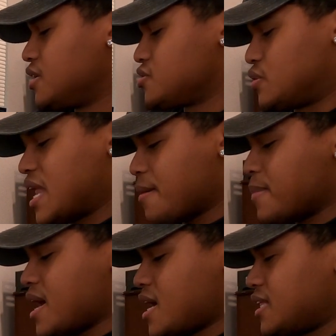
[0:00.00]
So not
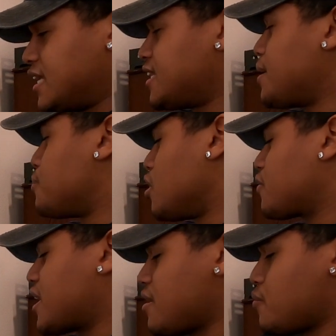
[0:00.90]
bad. And they
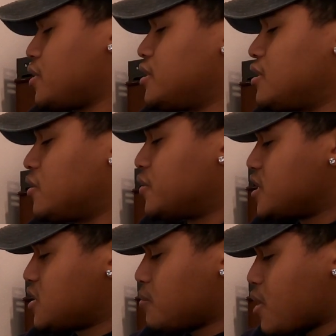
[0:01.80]
both came with the
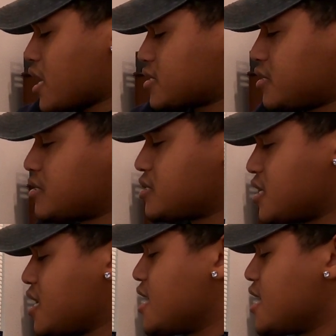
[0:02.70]
original boxes,